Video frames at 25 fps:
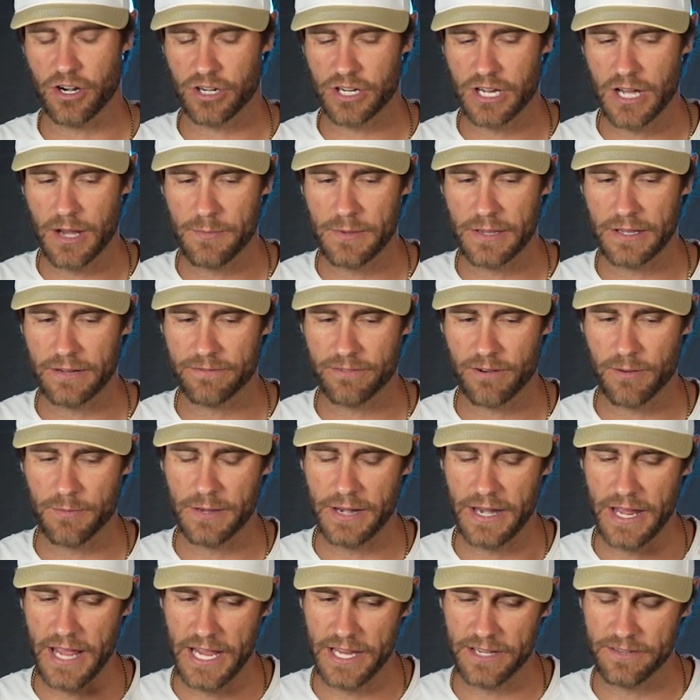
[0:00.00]
coming from
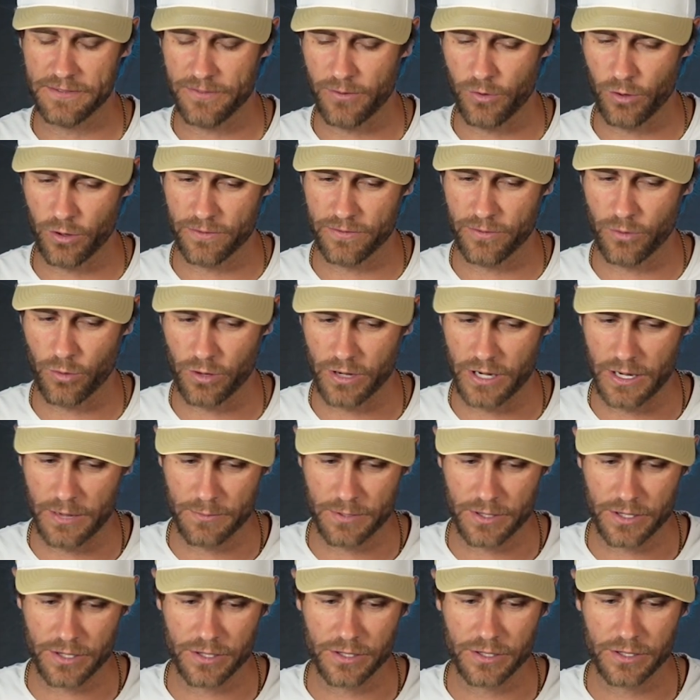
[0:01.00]
an 844
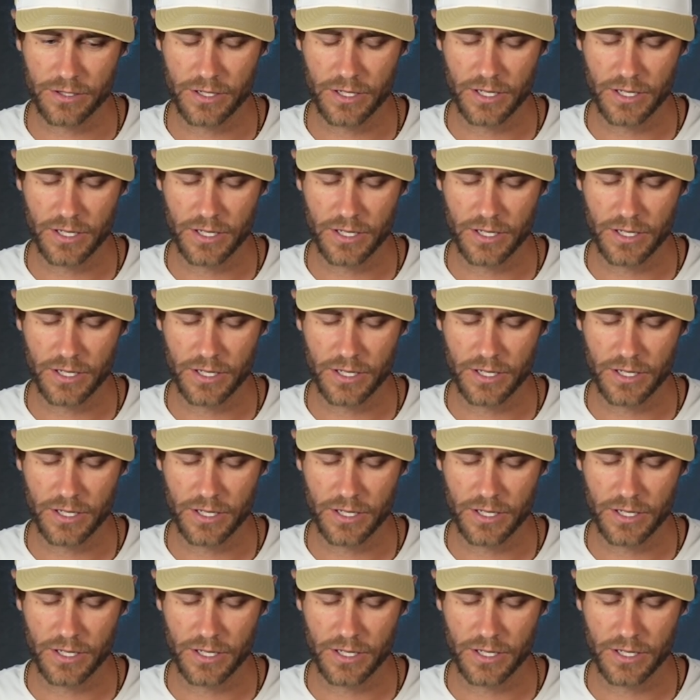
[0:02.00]
number.